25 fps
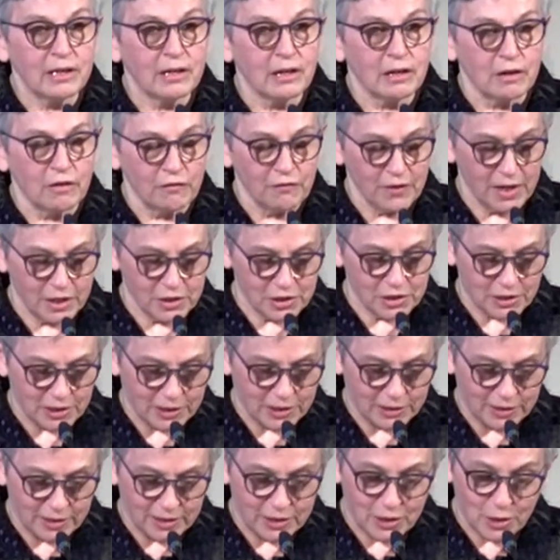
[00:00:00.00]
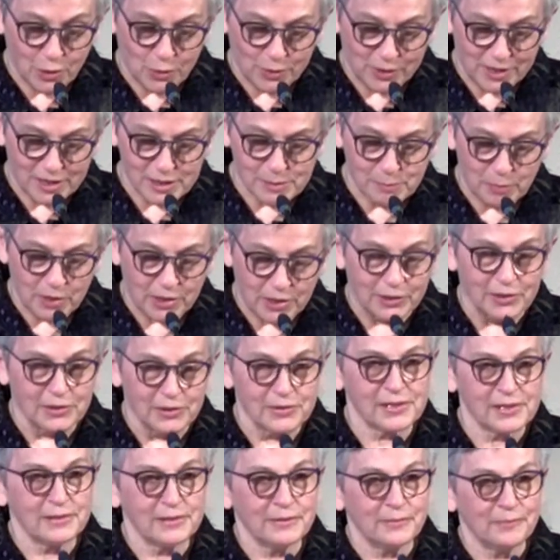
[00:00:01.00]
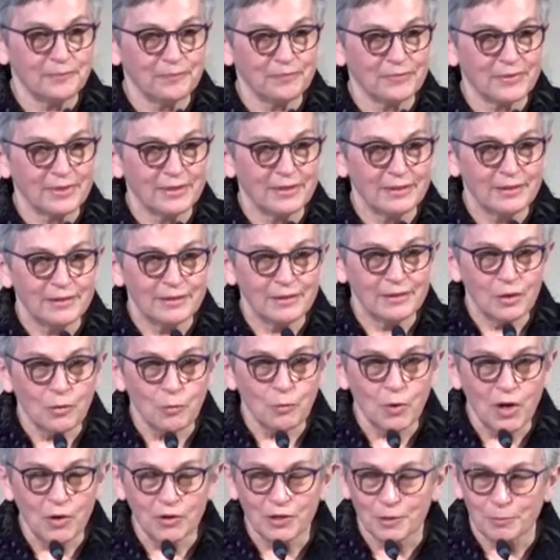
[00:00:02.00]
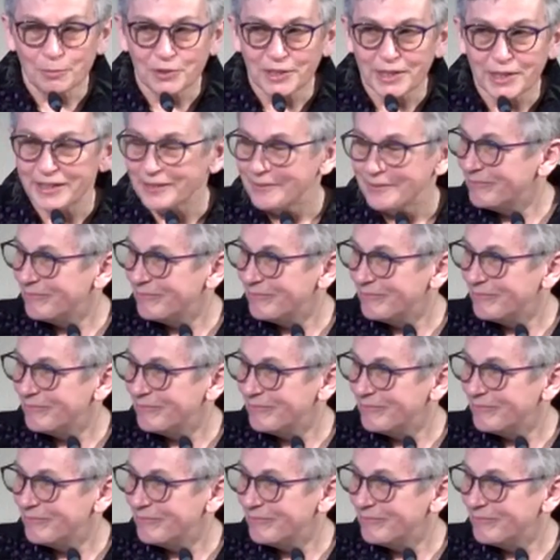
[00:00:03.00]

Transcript: affectionately known as Puddles. Welcome, Lynn.